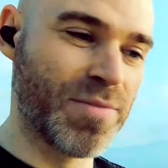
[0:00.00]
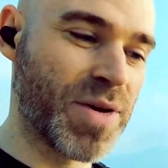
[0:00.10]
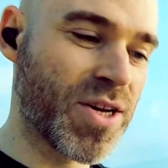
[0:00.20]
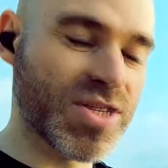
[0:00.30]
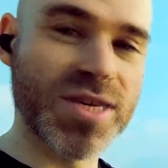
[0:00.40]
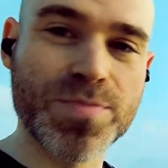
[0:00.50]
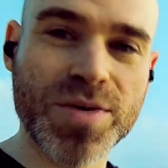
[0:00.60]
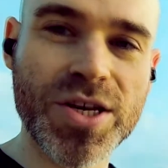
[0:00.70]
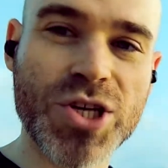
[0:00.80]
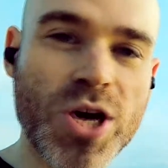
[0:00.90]
because he,
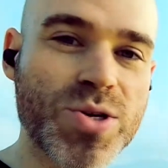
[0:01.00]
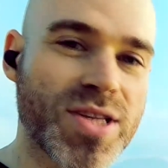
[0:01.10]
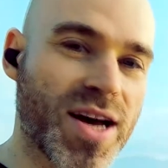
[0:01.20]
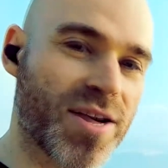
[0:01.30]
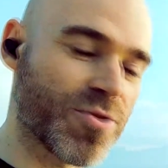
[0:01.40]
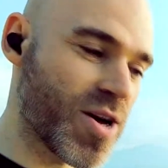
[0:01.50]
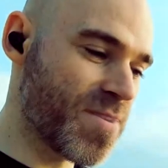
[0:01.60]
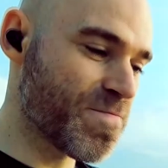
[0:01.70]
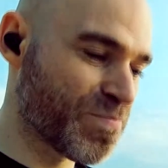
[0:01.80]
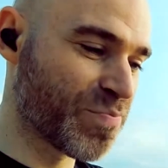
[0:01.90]
he chose that, right?